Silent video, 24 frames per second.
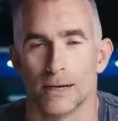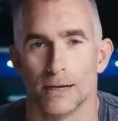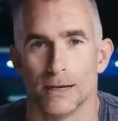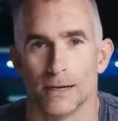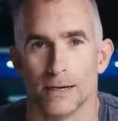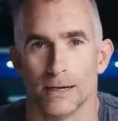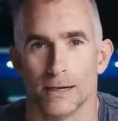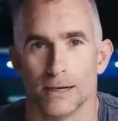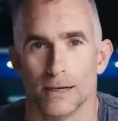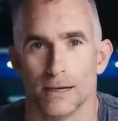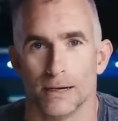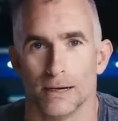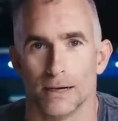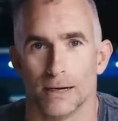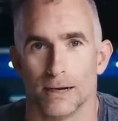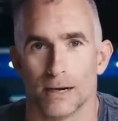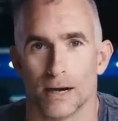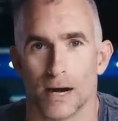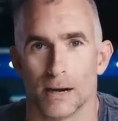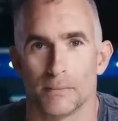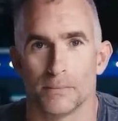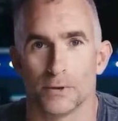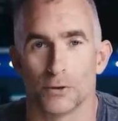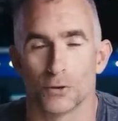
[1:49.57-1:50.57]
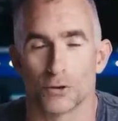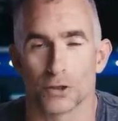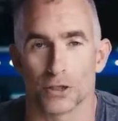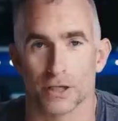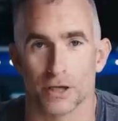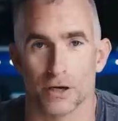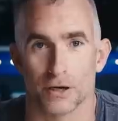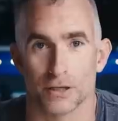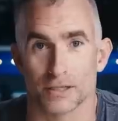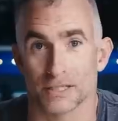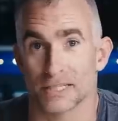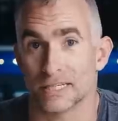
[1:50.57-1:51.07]
I'm
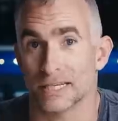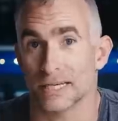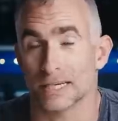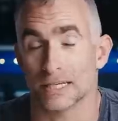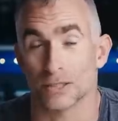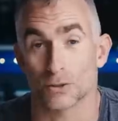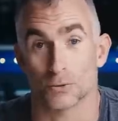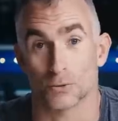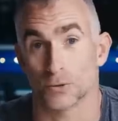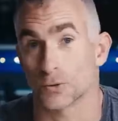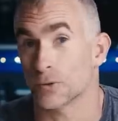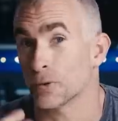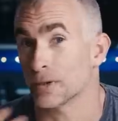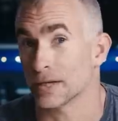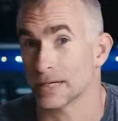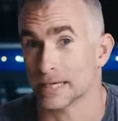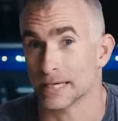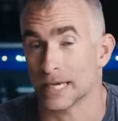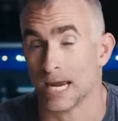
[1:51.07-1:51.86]
usually on sticks or talking